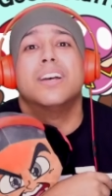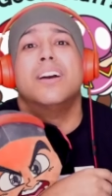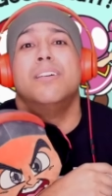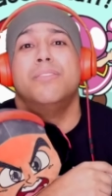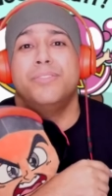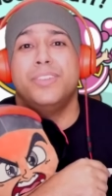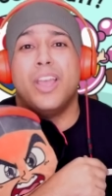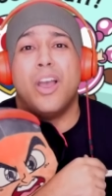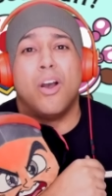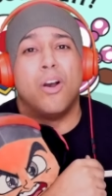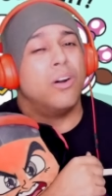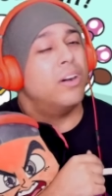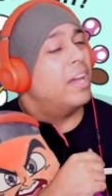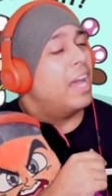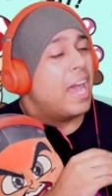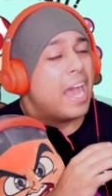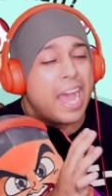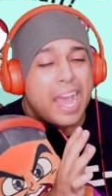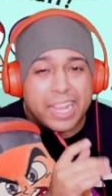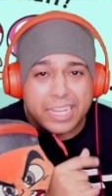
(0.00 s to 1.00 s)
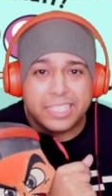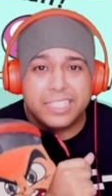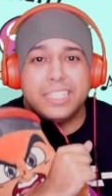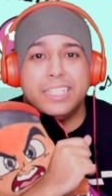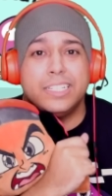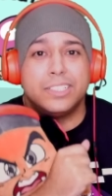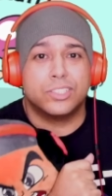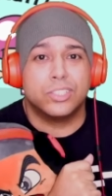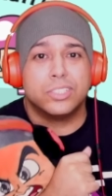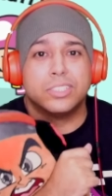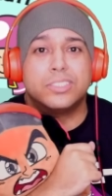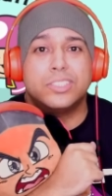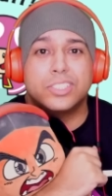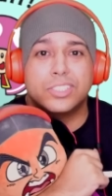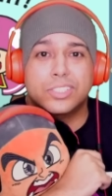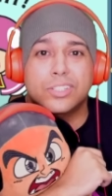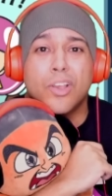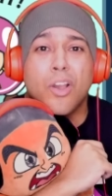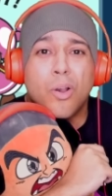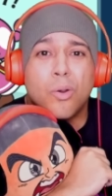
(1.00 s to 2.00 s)
of y'all. I need to
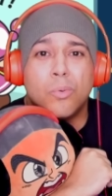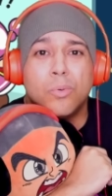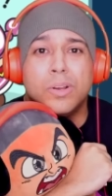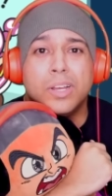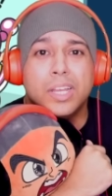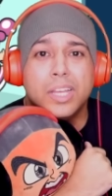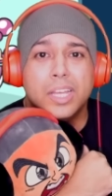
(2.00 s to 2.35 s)
just go.